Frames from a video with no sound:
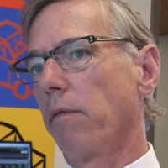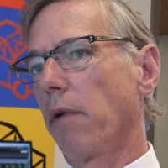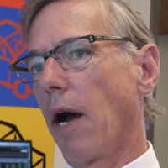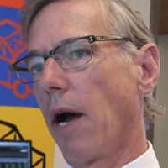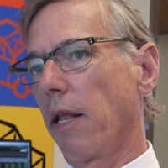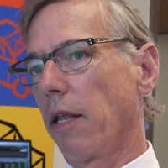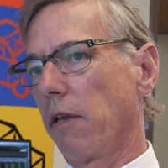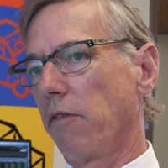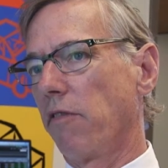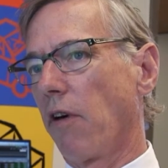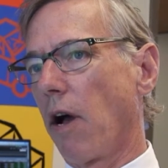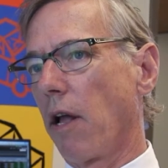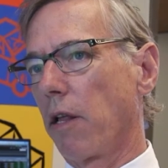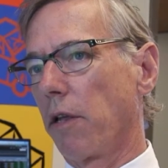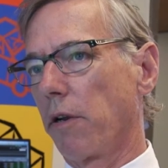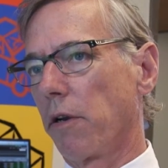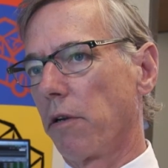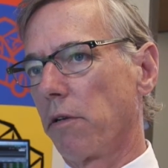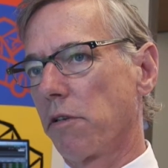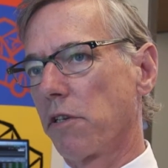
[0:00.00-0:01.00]
highly
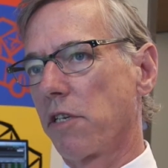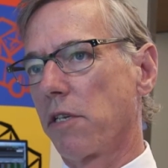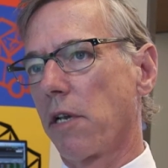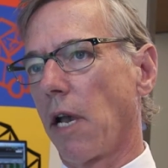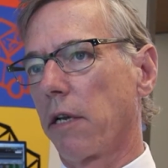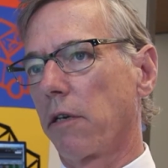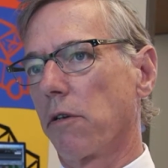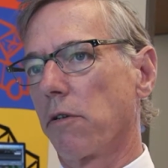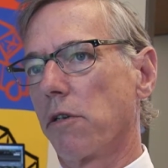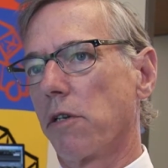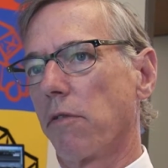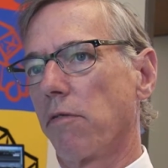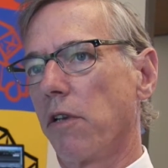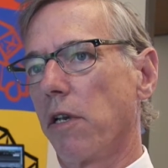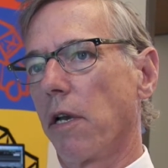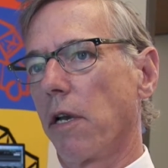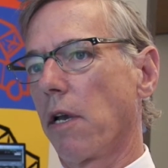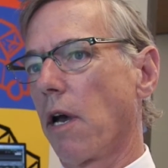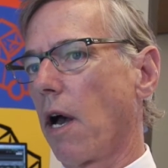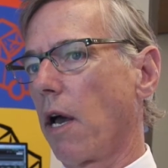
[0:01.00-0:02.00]
volatile sectors of
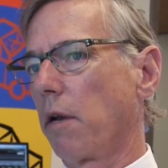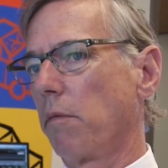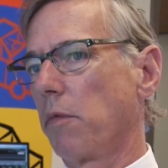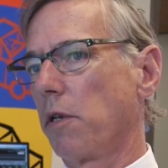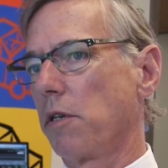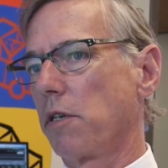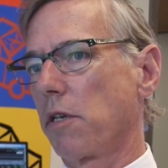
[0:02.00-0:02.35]
the economy,